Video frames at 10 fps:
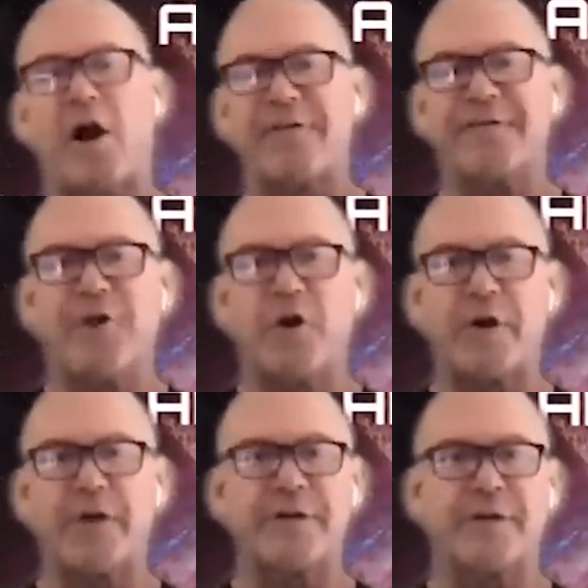our
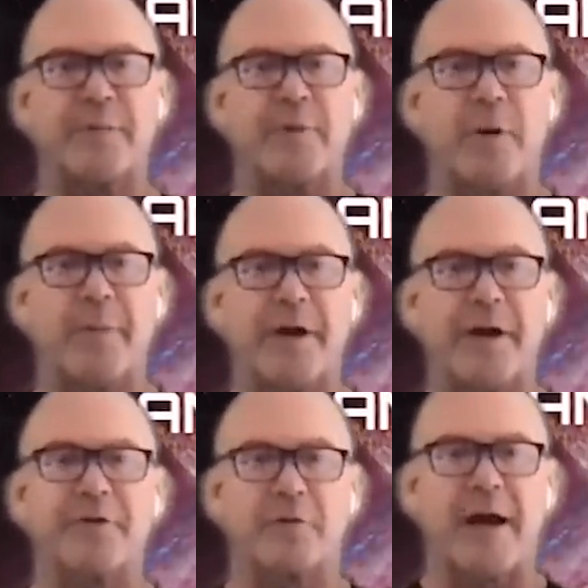focus at the moment
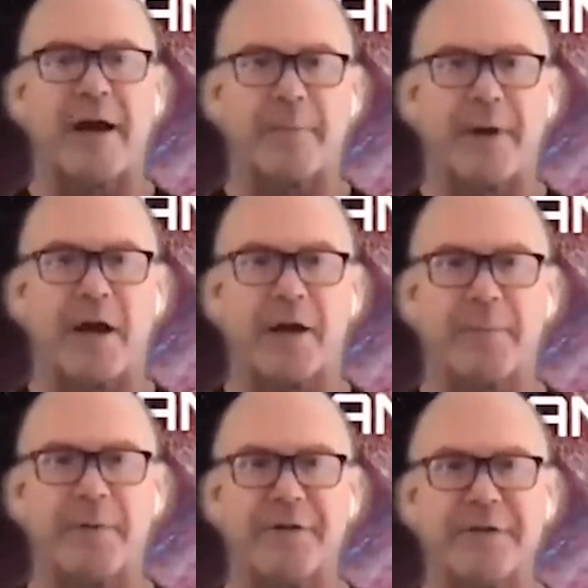is around
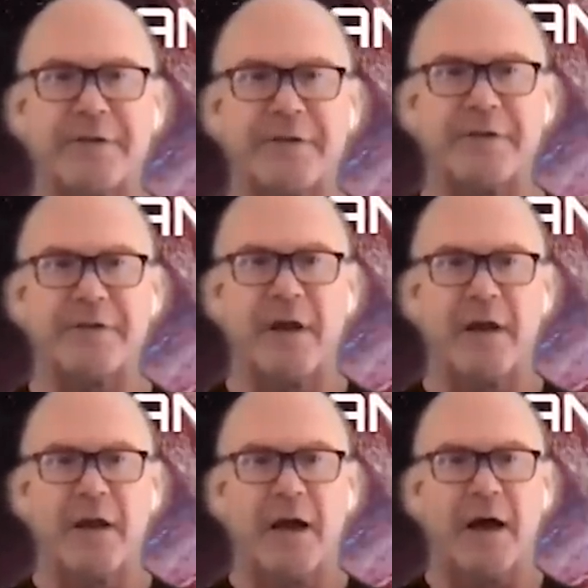American businesses.
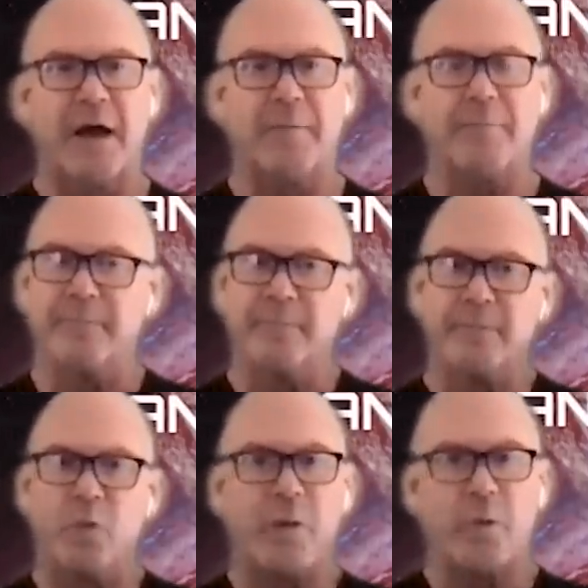
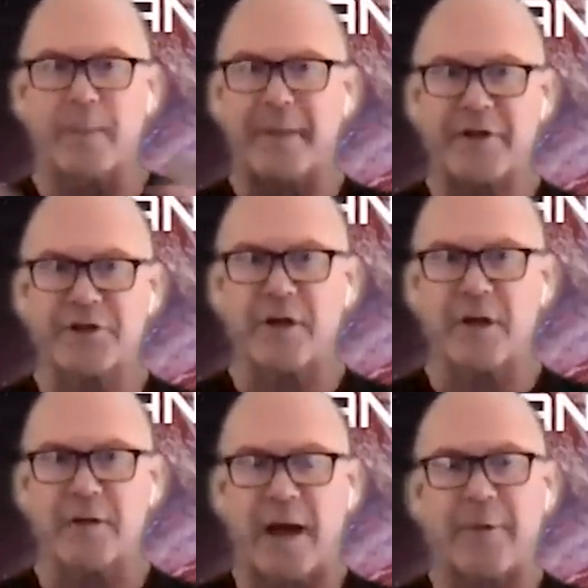We want to make
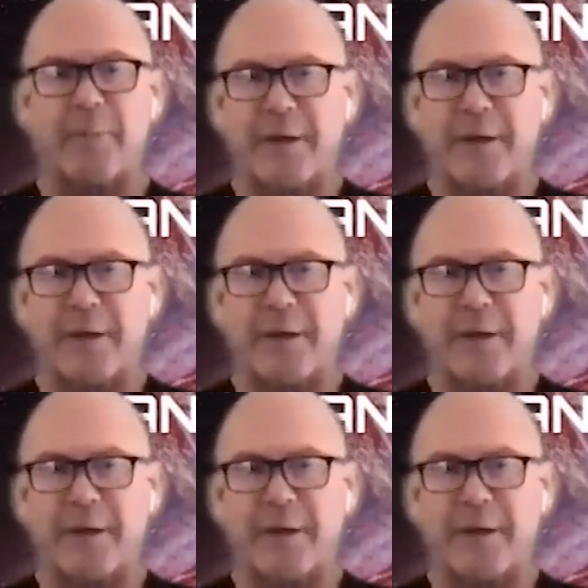sure, I'm a